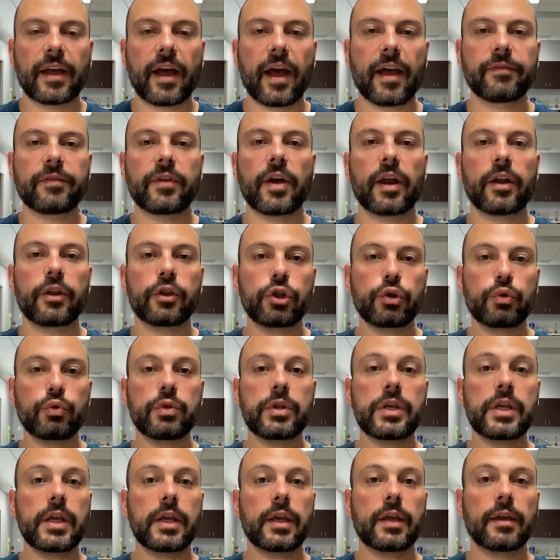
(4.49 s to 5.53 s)
I've got a
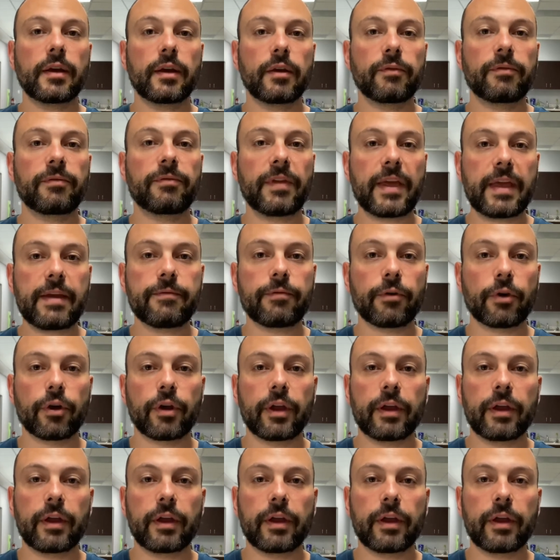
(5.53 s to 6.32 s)
unique favor.